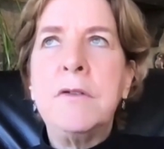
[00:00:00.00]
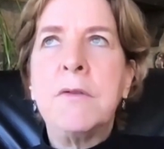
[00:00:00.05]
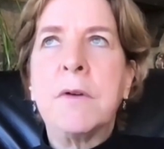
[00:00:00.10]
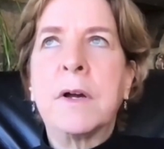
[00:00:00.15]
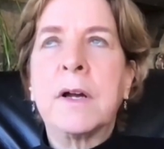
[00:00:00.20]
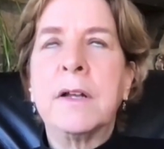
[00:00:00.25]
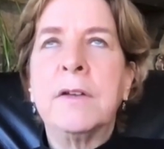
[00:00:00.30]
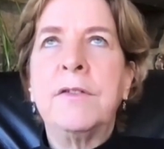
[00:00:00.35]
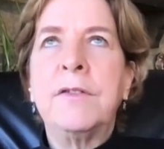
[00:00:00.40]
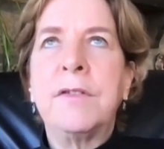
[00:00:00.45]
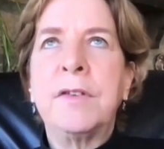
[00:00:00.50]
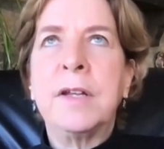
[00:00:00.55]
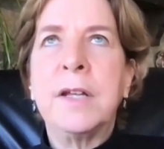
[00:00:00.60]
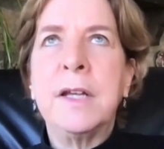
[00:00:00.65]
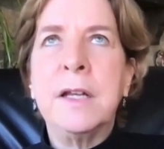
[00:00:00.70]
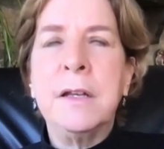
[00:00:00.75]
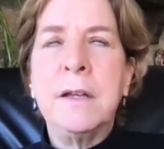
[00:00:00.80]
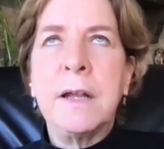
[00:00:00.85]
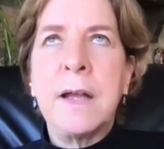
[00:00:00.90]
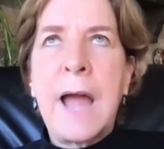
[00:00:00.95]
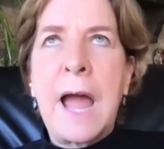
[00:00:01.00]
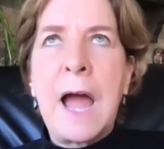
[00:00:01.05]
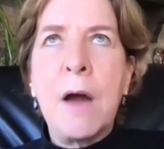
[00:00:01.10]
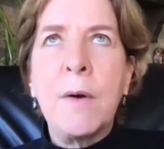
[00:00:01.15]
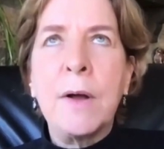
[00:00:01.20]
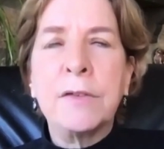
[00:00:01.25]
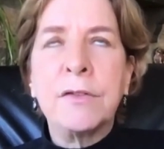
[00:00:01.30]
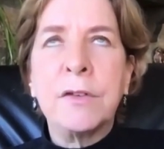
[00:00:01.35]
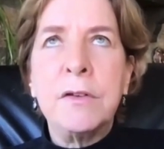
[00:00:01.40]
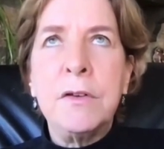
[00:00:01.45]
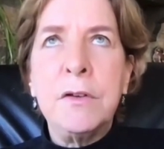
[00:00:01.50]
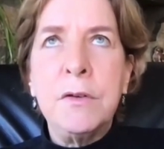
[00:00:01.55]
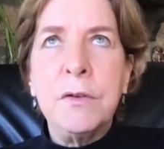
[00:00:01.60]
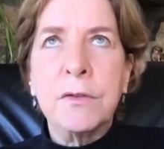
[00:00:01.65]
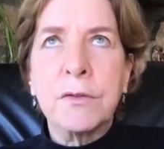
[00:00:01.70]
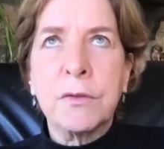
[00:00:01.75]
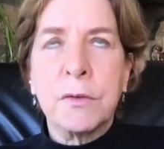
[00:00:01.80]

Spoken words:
continue, how as a news